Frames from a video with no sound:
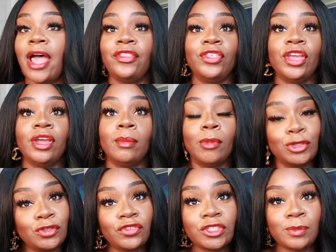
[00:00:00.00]
I think
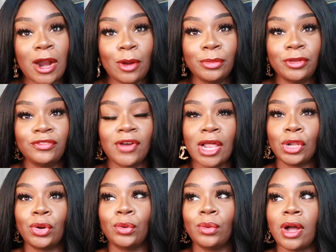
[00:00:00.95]
most of us probably
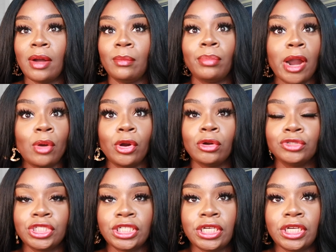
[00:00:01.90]
follow um, Brown Girl
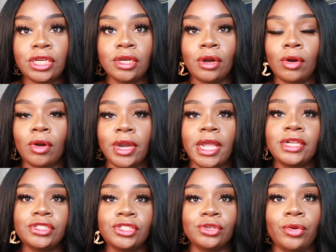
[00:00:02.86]
Chi on
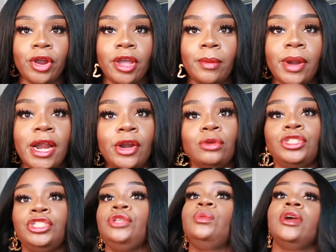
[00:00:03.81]
Instagram and I know
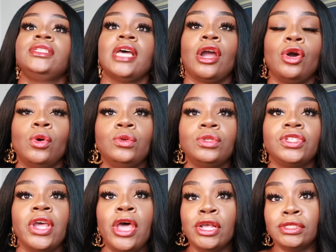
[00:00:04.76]
she works at Coach.
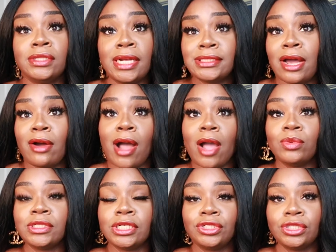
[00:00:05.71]
So that's how I
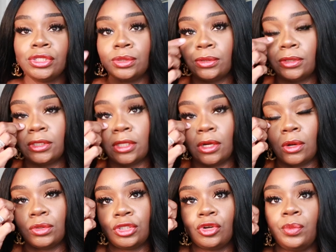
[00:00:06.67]
was introduced to the
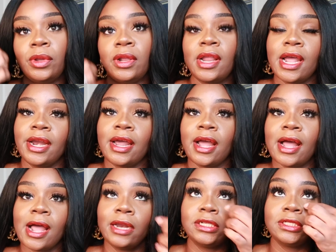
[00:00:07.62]
Coachtopia line.
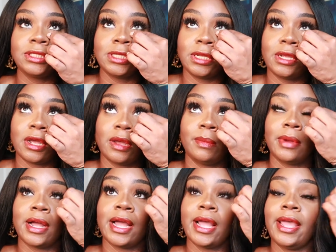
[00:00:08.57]
Honestly, um,
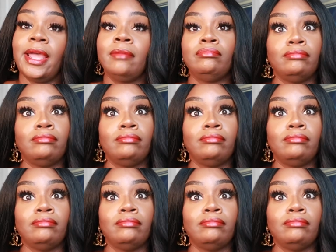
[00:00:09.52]
I